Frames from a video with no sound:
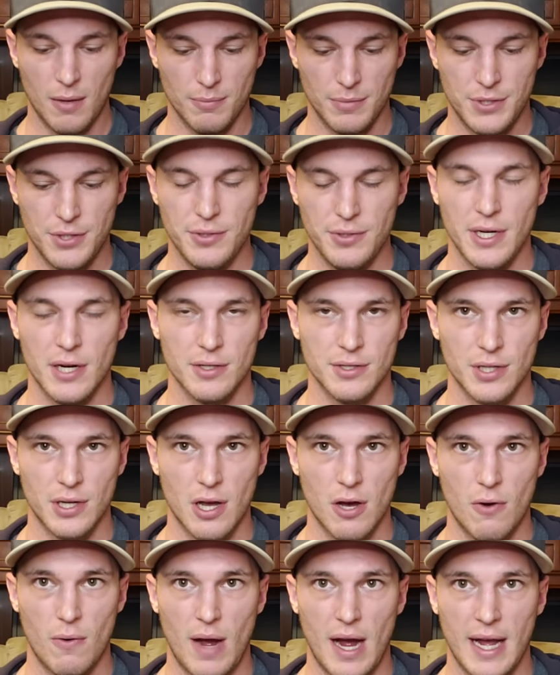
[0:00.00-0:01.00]
2 years
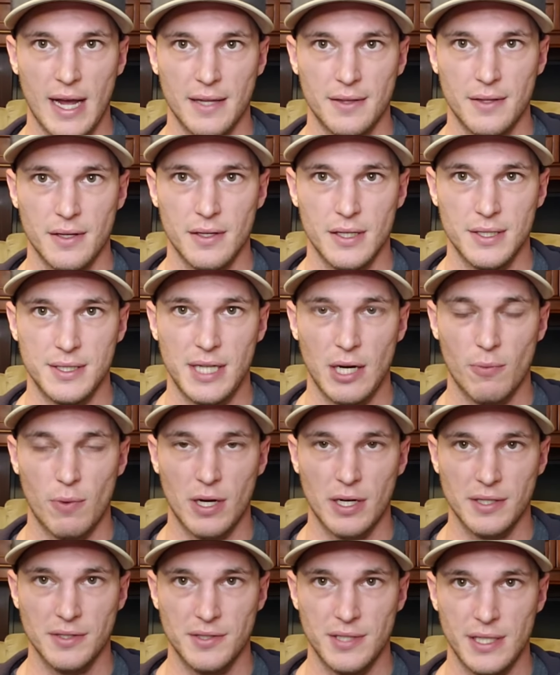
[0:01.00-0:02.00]
ago, I had the Tier
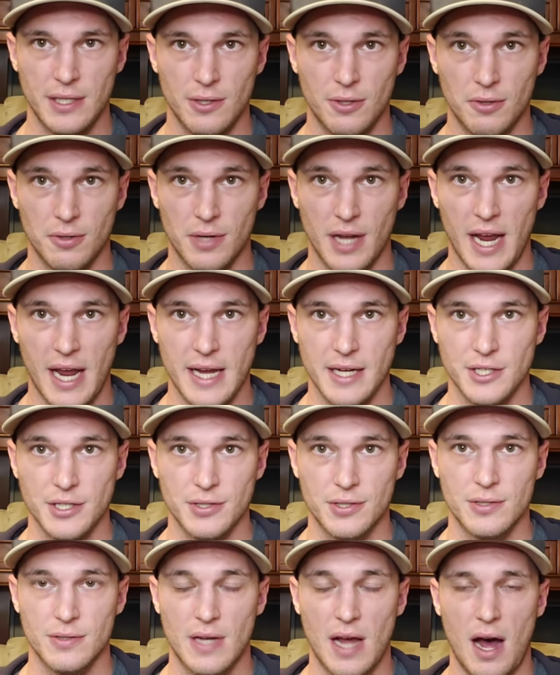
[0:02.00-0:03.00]
1 Concealed
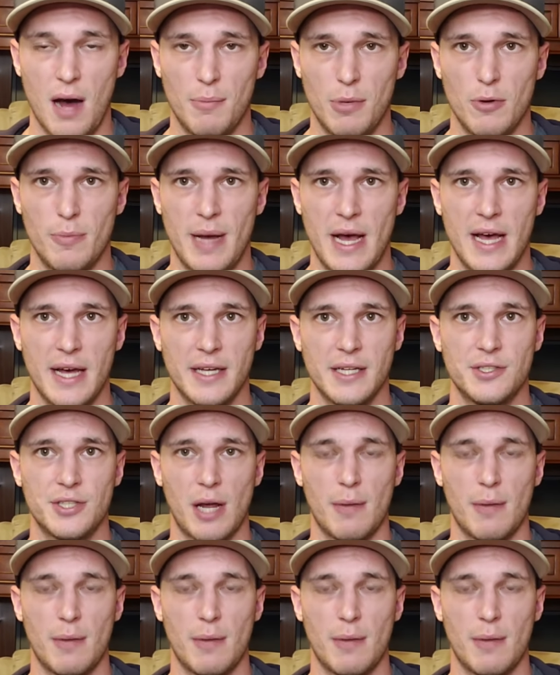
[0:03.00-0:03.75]
Aegis combo package.